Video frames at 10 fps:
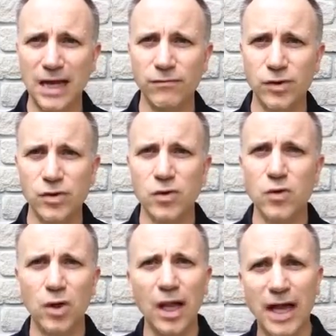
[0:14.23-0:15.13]
after
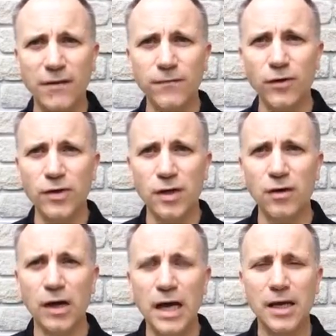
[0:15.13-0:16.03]
school, after
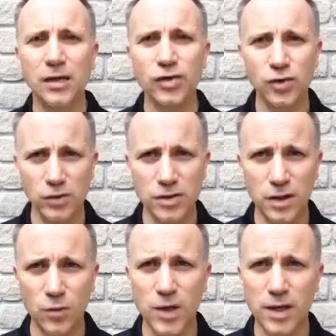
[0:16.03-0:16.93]
dinner, and chores
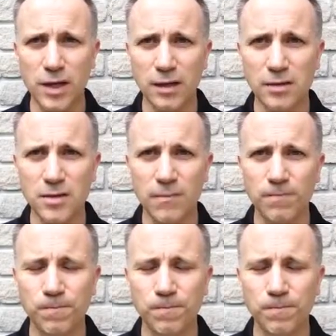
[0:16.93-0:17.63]
on weekends.